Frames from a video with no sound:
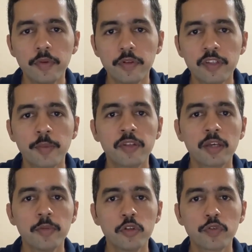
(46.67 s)

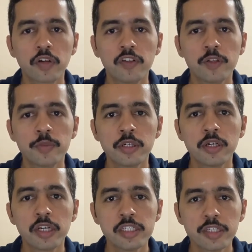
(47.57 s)
subsegments of consumption
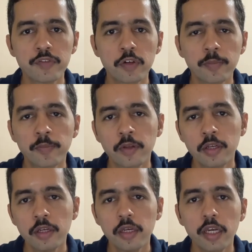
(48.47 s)
ranging from
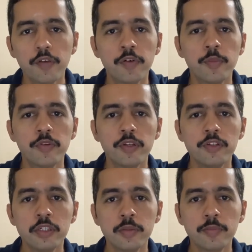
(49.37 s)

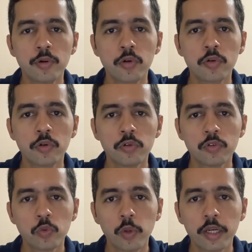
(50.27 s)
FMCG, brown
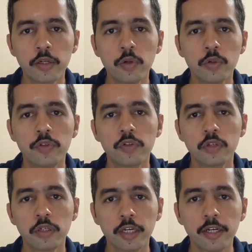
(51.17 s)
goods, white goods,
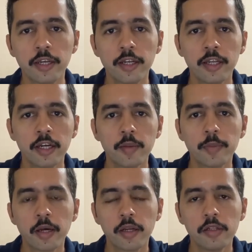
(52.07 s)
retailing,
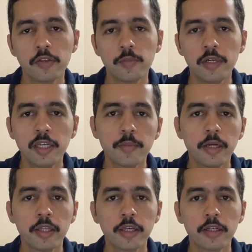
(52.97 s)
apparels, building
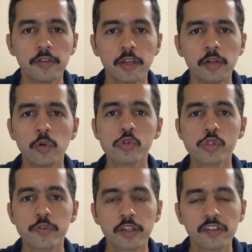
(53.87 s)
materials and a host
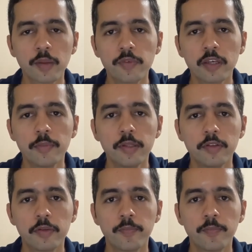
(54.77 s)
of other subsegments.